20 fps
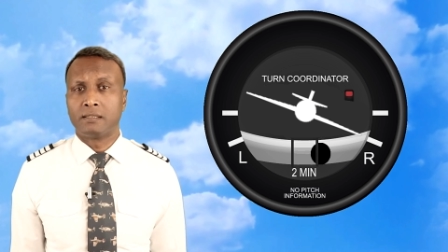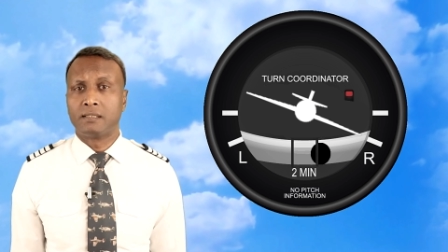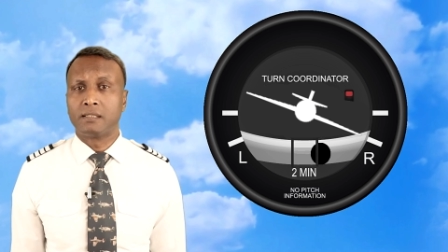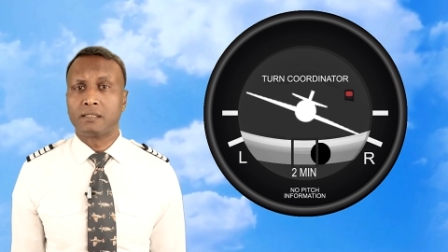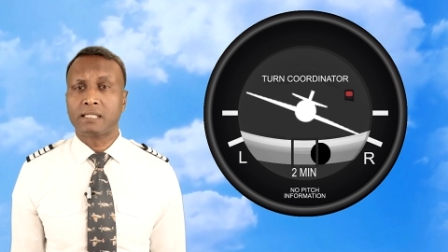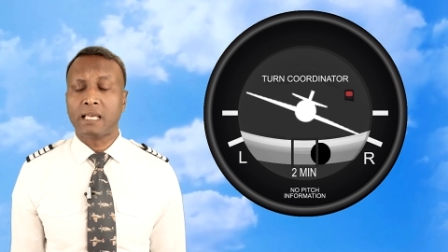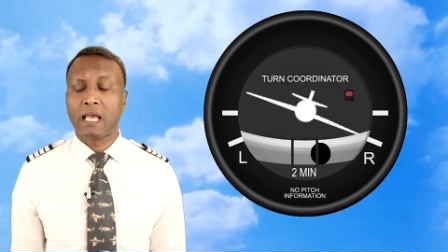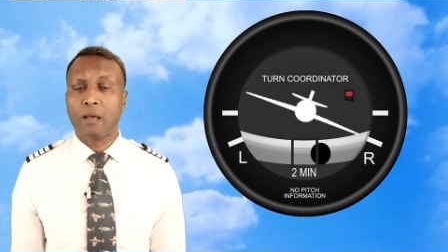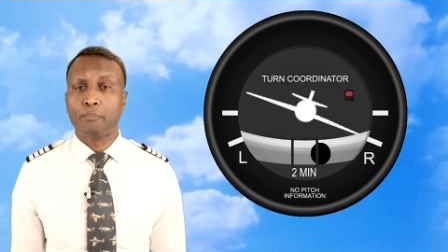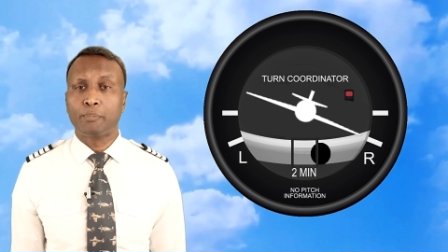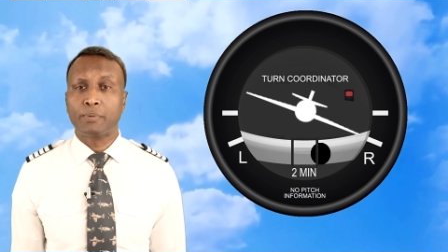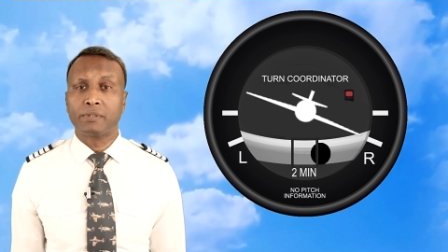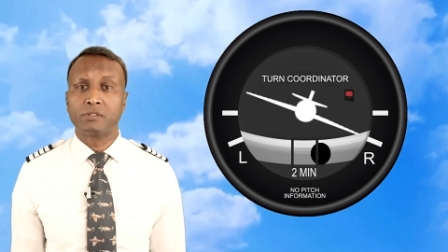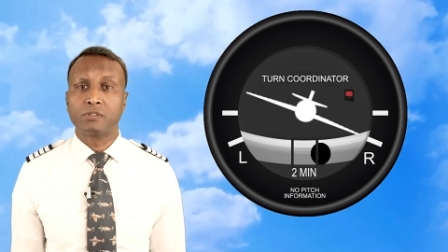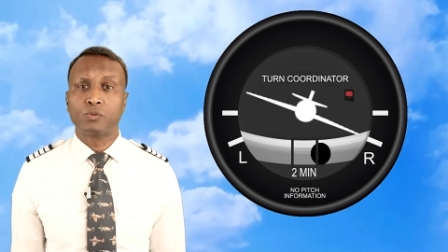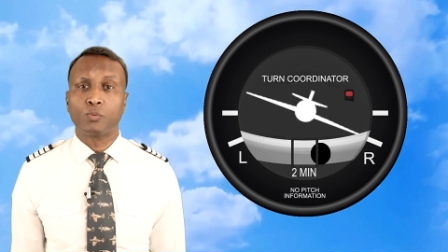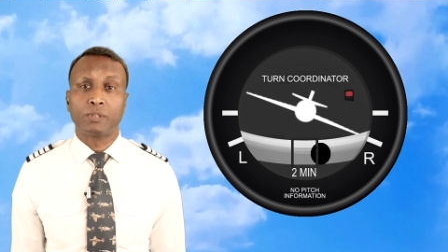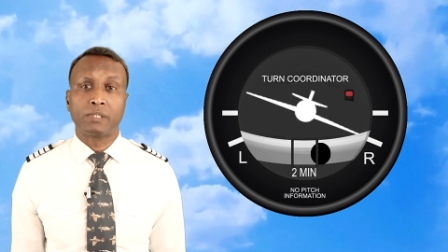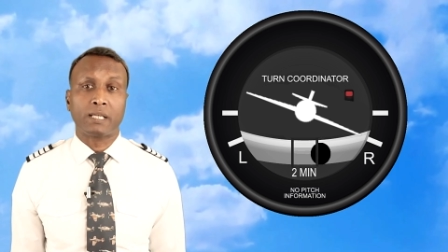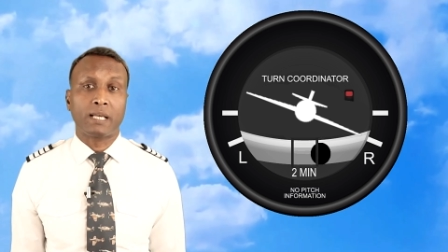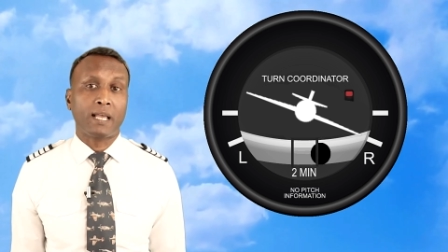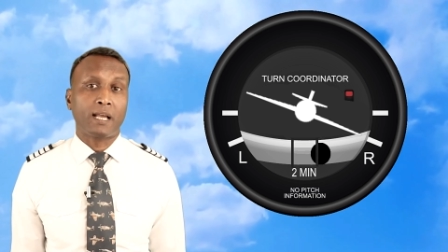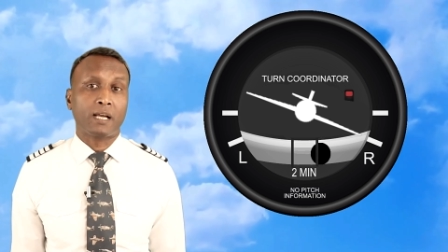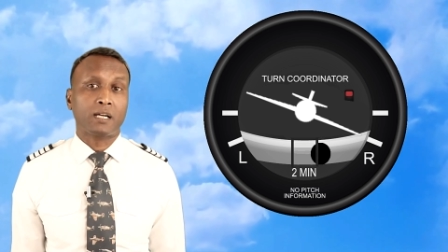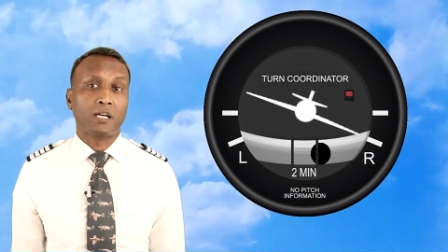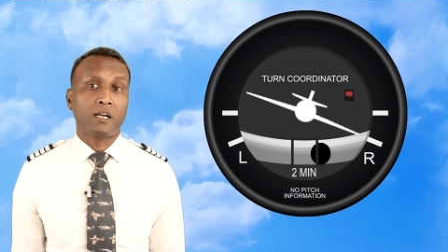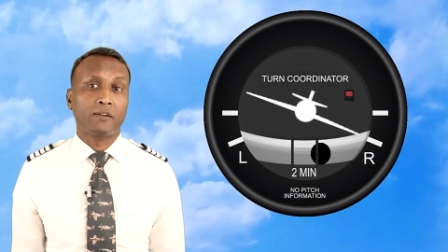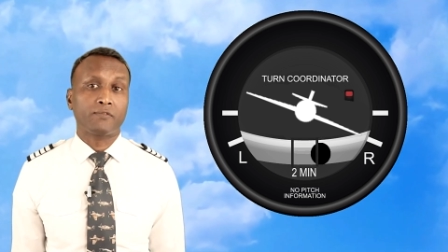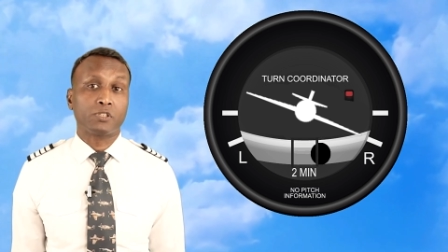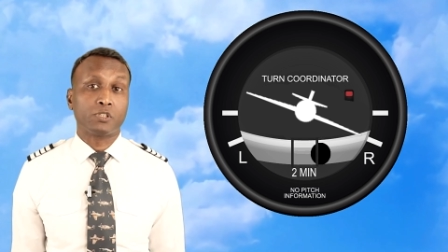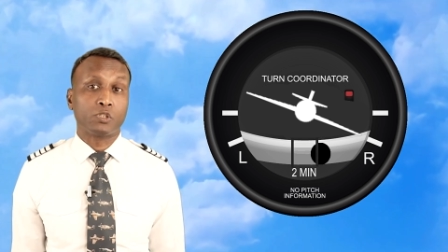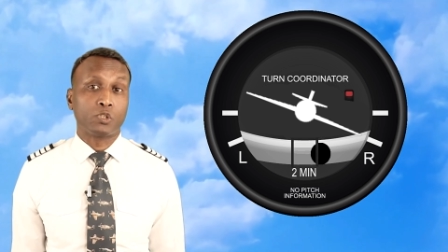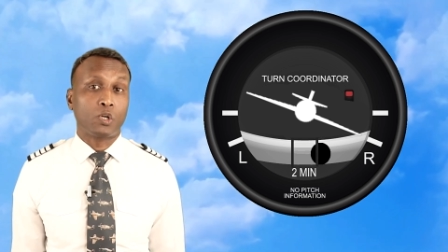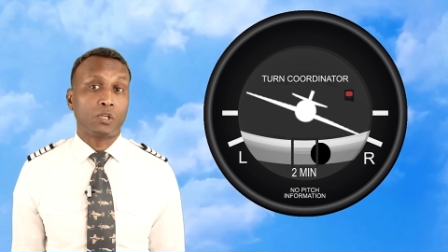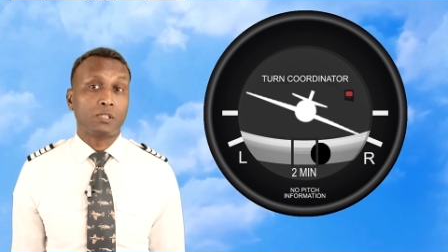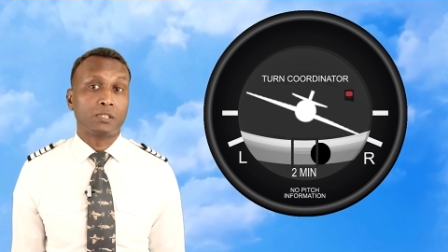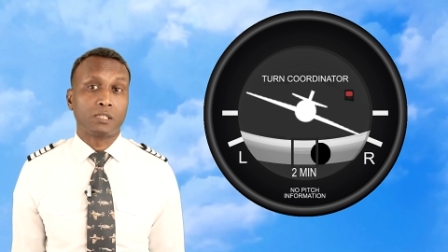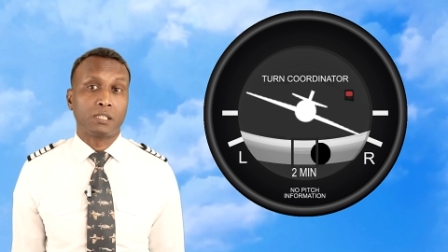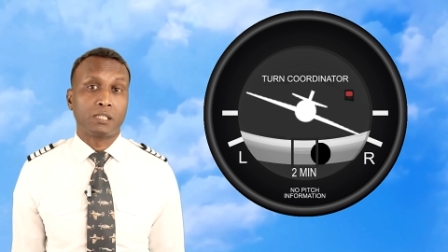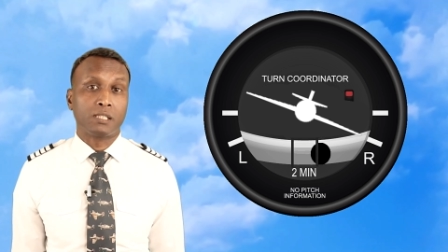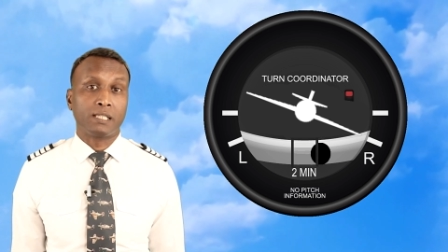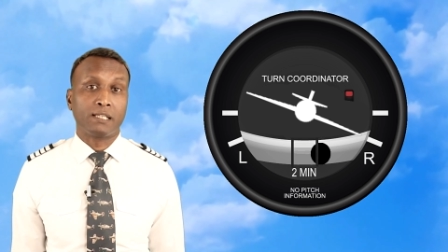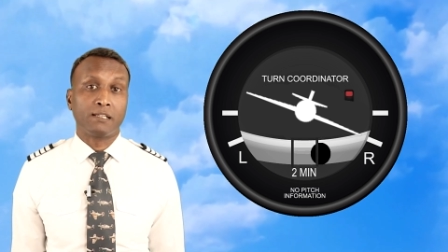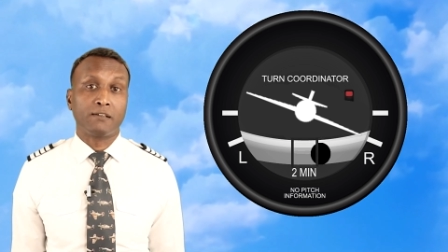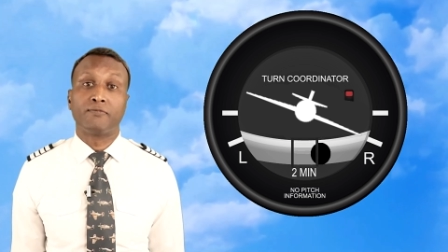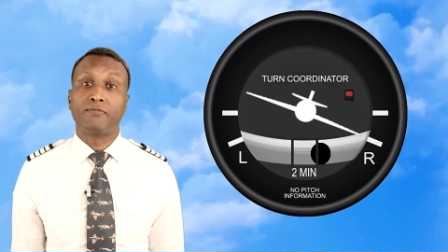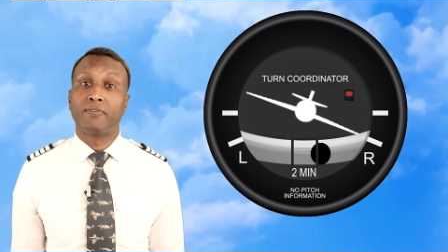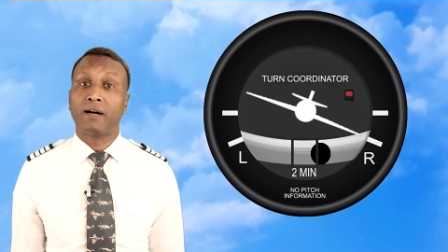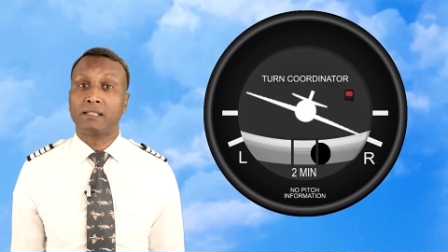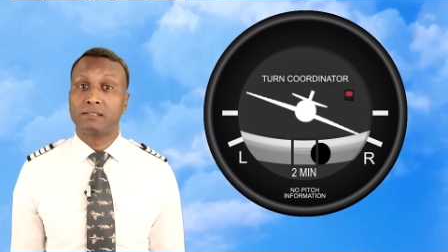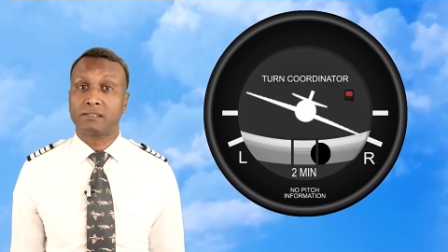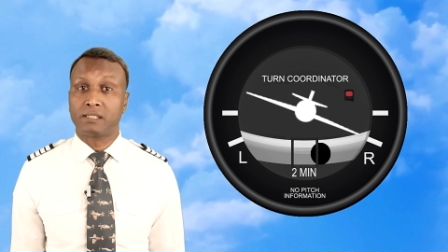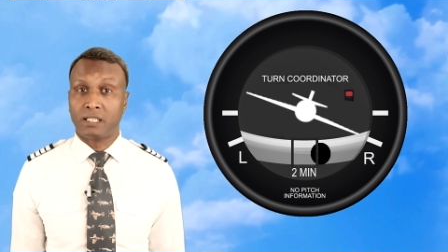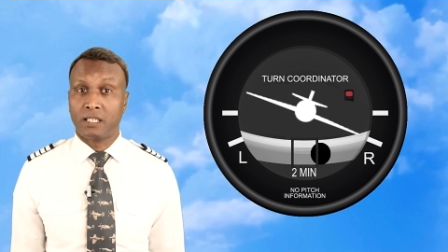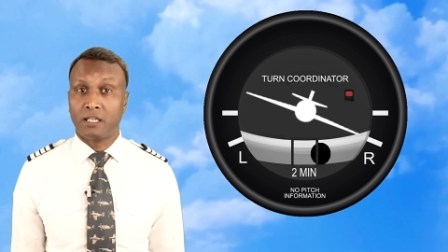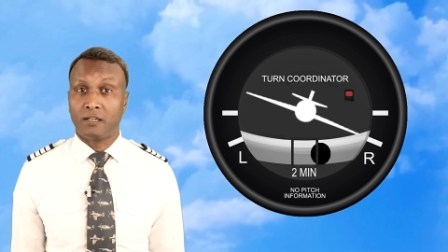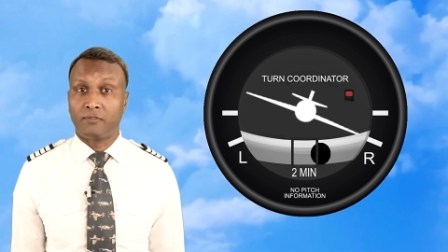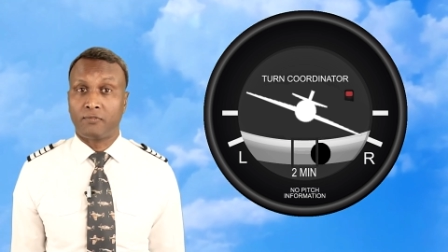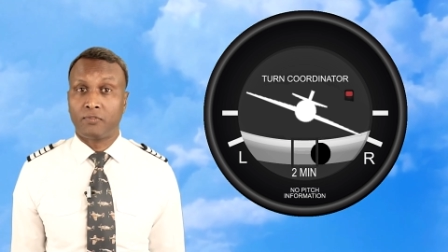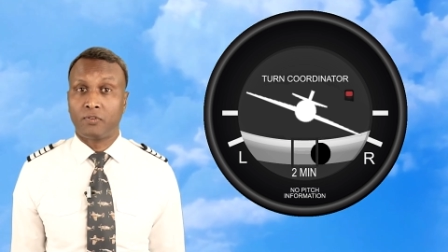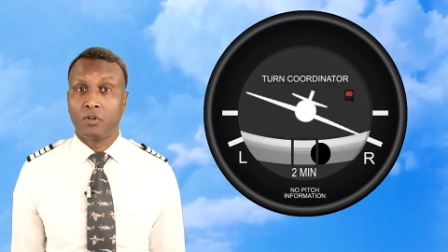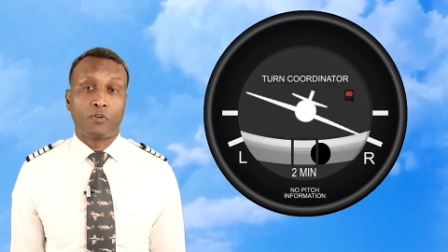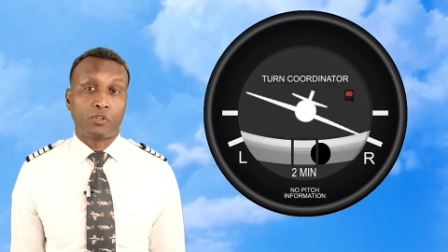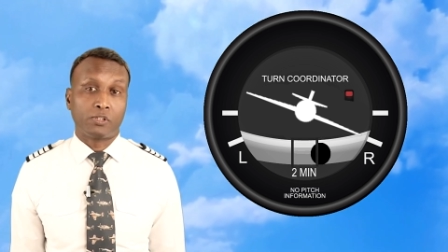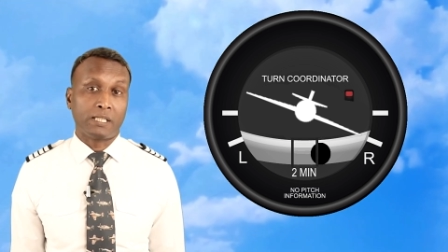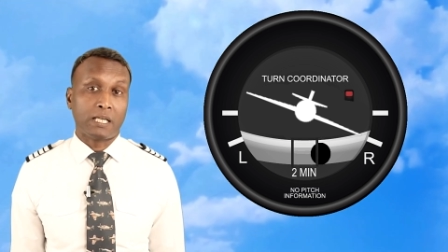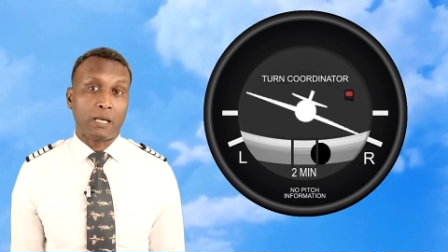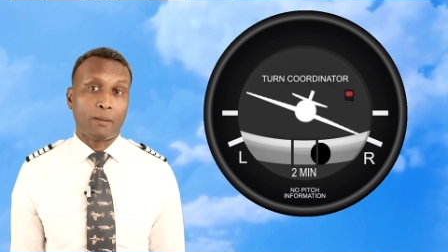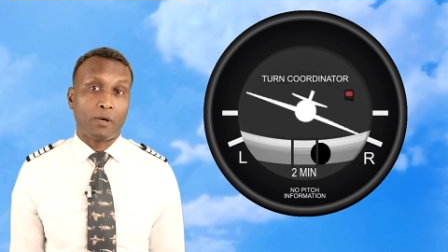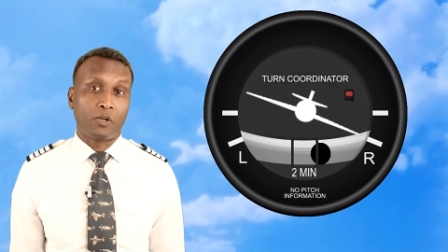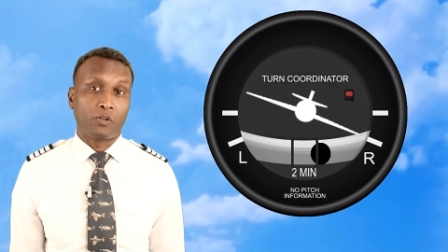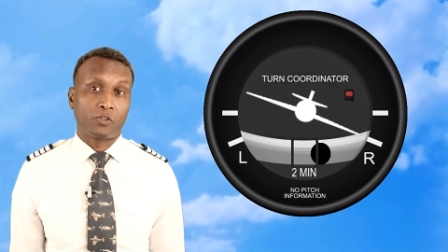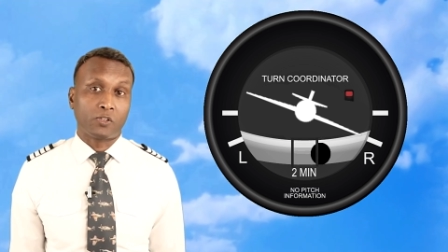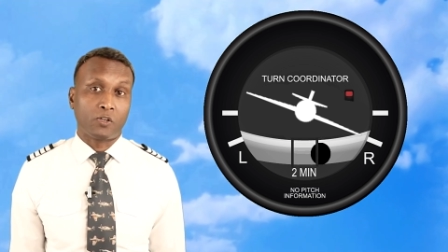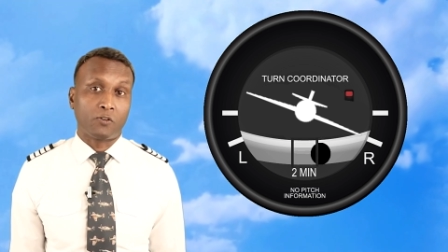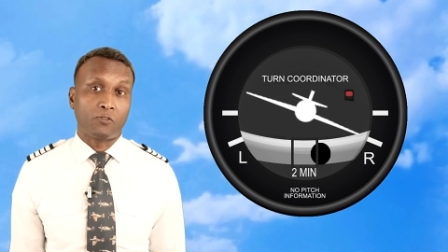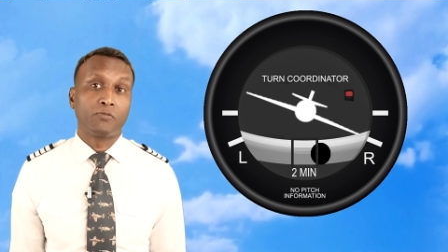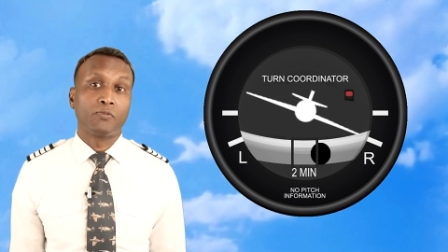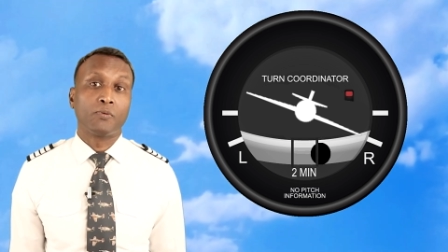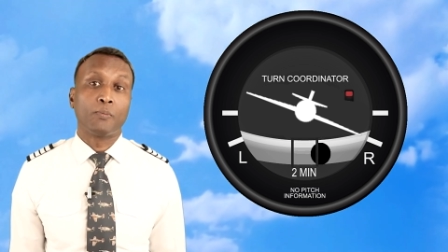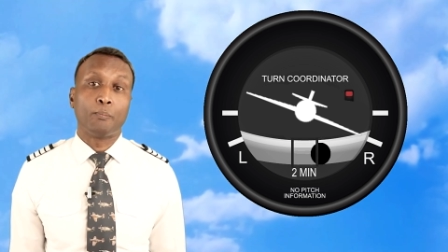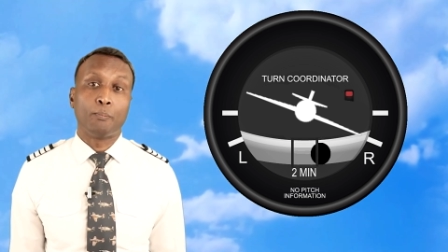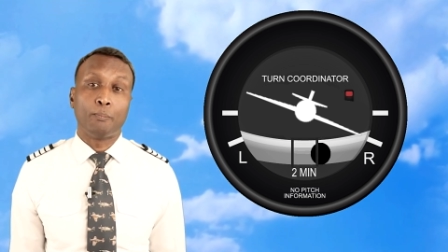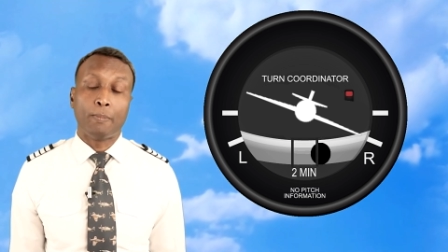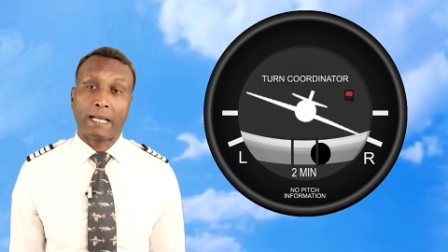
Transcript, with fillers: This happens when the aircraft is not turning fast enough for the amount of